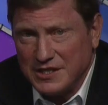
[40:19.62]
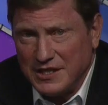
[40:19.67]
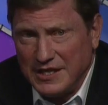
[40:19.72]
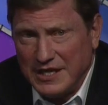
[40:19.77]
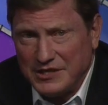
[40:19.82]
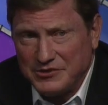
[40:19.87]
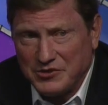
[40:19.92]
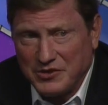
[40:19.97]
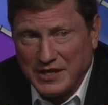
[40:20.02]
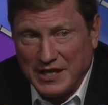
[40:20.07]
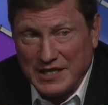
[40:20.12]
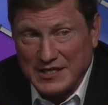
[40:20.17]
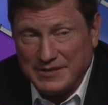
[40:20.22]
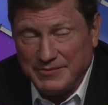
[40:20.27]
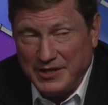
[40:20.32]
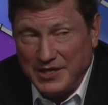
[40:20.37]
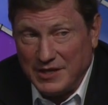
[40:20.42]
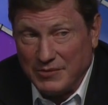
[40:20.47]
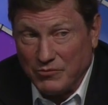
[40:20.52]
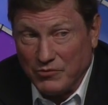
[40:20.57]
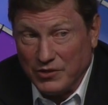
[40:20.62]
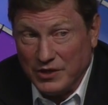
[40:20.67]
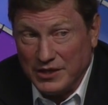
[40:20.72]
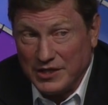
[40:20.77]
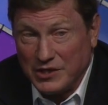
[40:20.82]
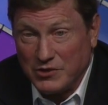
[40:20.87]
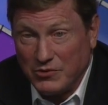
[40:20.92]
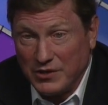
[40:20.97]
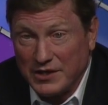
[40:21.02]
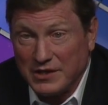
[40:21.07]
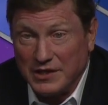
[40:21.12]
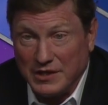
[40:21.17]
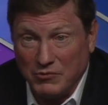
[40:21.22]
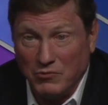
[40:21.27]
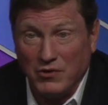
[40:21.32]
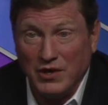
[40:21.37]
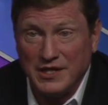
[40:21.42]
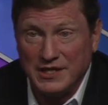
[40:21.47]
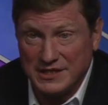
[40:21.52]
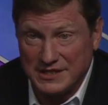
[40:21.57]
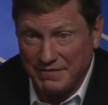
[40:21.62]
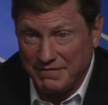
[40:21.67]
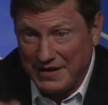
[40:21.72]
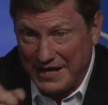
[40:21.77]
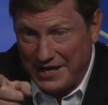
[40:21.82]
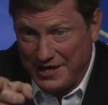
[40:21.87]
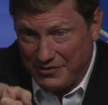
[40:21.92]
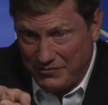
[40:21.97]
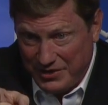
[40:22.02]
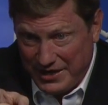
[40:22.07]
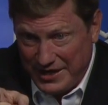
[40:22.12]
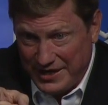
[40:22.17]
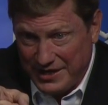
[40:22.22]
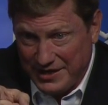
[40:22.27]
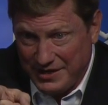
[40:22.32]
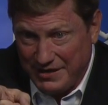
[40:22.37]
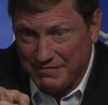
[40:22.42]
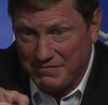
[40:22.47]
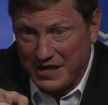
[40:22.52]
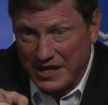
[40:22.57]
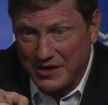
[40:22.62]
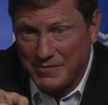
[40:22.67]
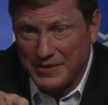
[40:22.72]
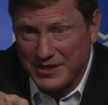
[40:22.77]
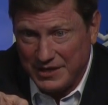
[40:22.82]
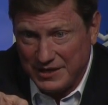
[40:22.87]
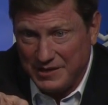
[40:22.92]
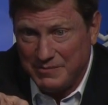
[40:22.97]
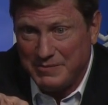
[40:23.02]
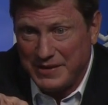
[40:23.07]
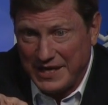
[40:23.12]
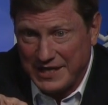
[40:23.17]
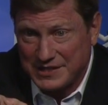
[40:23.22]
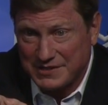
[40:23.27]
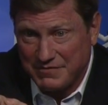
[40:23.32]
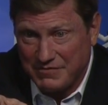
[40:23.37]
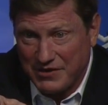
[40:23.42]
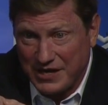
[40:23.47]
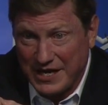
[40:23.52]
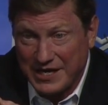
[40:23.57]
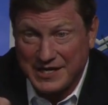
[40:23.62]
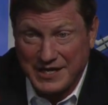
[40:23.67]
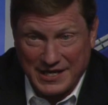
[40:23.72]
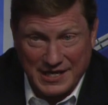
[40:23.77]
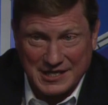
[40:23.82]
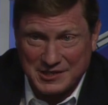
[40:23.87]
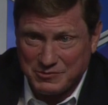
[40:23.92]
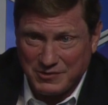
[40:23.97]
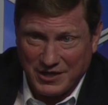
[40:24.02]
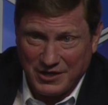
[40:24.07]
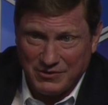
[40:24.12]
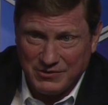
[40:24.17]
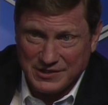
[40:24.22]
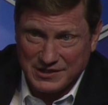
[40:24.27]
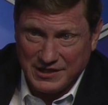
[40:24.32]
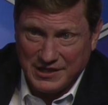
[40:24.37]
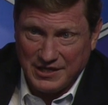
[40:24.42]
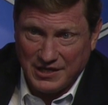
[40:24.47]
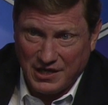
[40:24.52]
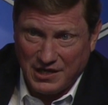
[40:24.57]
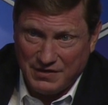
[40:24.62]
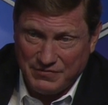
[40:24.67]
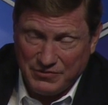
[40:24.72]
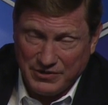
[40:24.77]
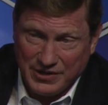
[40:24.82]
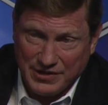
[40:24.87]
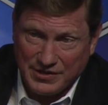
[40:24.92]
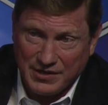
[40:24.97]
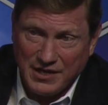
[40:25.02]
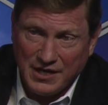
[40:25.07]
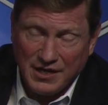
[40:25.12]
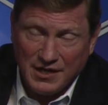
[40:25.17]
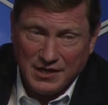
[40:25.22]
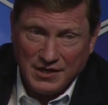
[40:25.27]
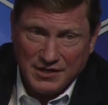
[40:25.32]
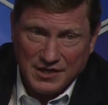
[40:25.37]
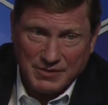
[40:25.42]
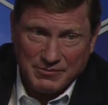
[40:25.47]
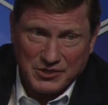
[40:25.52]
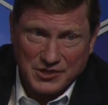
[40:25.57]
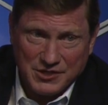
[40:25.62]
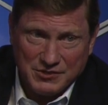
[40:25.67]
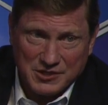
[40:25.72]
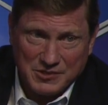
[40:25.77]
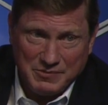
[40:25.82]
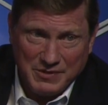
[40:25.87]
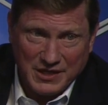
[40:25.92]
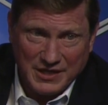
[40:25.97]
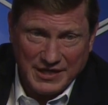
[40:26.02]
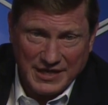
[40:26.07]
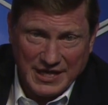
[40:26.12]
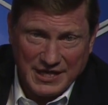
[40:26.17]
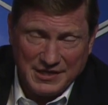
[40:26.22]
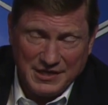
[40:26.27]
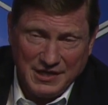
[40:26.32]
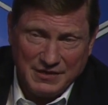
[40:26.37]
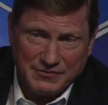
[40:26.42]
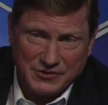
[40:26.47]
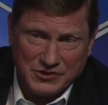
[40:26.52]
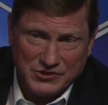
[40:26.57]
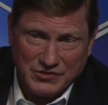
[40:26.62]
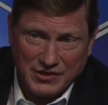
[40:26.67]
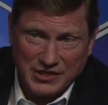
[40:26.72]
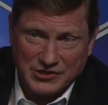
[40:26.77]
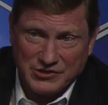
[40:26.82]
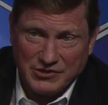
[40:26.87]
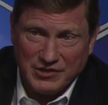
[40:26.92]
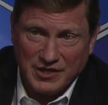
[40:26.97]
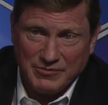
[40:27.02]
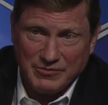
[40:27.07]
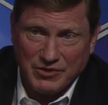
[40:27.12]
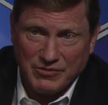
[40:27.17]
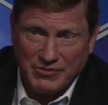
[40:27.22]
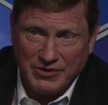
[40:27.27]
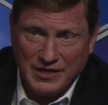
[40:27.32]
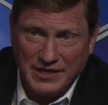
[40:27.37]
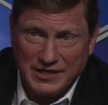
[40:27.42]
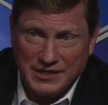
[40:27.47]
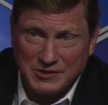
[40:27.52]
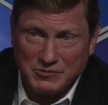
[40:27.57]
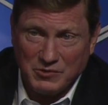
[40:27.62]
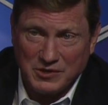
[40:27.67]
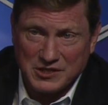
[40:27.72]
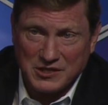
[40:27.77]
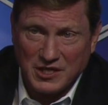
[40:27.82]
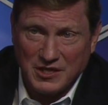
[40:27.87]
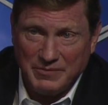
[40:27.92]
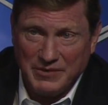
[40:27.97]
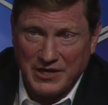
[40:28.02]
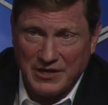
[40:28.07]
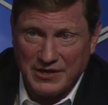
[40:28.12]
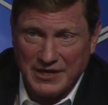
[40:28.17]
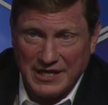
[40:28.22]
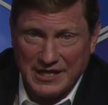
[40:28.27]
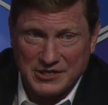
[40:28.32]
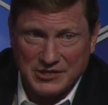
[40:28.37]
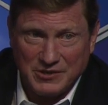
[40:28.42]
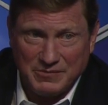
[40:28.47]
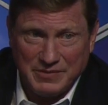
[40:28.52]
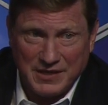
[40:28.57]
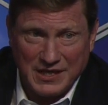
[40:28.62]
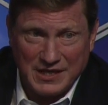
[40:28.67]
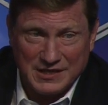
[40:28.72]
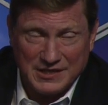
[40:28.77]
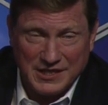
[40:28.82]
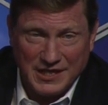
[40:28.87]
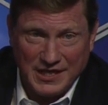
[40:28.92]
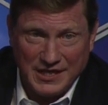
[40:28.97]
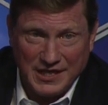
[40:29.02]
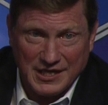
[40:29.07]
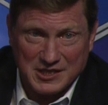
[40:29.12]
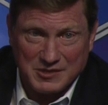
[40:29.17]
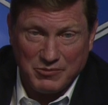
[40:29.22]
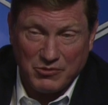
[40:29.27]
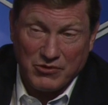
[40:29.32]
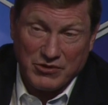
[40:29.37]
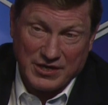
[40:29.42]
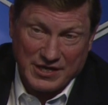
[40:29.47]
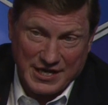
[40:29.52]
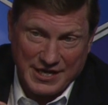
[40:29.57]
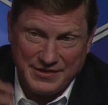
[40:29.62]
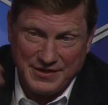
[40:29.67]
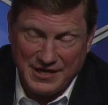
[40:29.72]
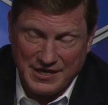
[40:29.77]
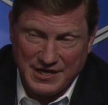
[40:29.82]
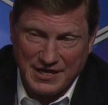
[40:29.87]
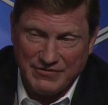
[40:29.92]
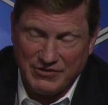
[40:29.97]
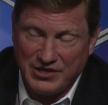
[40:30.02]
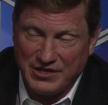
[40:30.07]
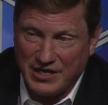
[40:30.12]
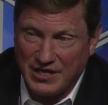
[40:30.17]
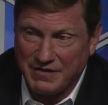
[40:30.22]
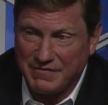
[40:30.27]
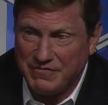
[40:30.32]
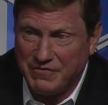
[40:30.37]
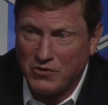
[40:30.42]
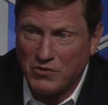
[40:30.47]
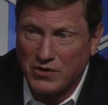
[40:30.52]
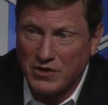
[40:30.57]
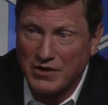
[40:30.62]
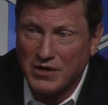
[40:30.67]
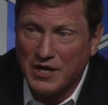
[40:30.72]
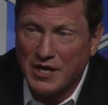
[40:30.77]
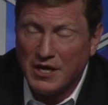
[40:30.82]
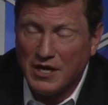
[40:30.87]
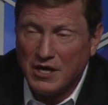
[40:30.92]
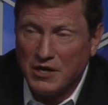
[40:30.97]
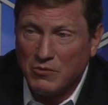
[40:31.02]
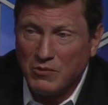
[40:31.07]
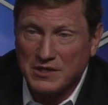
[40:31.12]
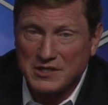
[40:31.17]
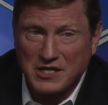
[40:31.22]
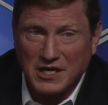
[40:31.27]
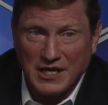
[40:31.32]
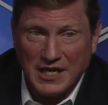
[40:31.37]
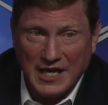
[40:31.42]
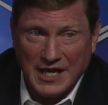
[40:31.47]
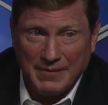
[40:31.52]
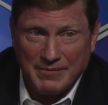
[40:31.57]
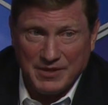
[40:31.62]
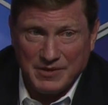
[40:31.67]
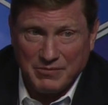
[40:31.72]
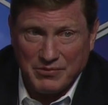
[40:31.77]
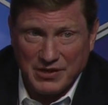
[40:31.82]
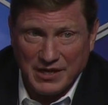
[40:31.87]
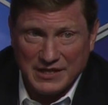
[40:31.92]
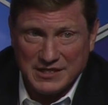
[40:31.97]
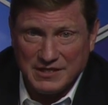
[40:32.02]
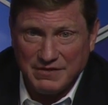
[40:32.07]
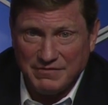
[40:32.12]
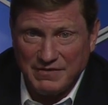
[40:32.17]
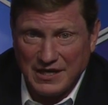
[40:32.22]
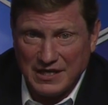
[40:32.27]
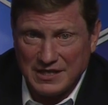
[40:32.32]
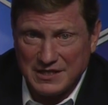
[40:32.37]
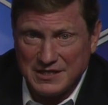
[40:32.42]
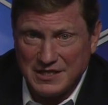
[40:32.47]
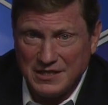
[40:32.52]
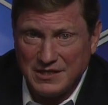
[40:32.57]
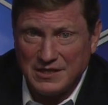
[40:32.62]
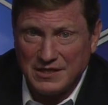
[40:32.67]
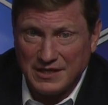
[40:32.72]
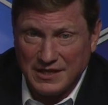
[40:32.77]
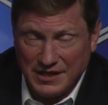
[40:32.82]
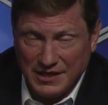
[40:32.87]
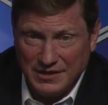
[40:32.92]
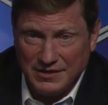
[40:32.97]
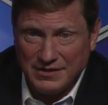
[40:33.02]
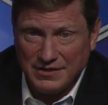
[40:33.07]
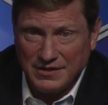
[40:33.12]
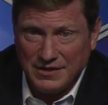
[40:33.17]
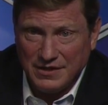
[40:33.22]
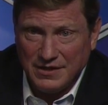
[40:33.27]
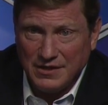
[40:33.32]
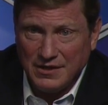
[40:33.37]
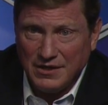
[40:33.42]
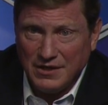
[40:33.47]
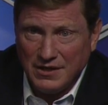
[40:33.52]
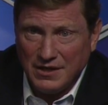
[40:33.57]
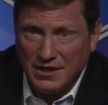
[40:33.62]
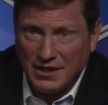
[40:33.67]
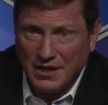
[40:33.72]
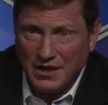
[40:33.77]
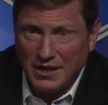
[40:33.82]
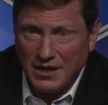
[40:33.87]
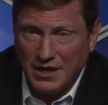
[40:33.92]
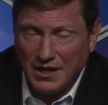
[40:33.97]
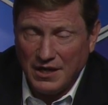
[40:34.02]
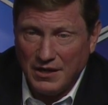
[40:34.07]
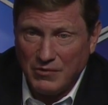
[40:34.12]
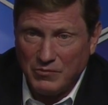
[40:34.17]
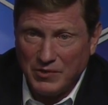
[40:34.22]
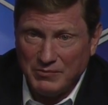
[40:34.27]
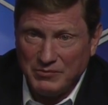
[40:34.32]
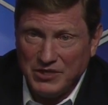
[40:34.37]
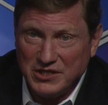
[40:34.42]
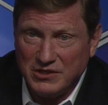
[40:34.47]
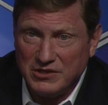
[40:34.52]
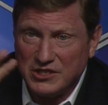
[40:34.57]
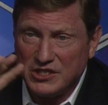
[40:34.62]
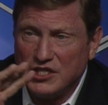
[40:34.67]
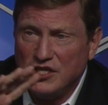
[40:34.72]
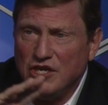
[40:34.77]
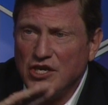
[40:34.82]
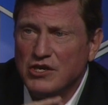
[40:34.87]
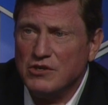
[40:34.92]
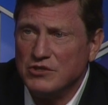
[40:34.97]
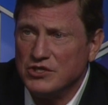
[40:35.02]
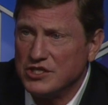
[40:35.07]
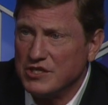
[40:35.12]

in natural gas, let me hit them really quickly. One is evaluating the environmental impacts of fracking. That's what I always lead off with. Number two is building out the infrastructure. Number three is what's going to be our national policy on exporting. I think everything. Four, what's going to happen to price and volatility uh, when we do this huge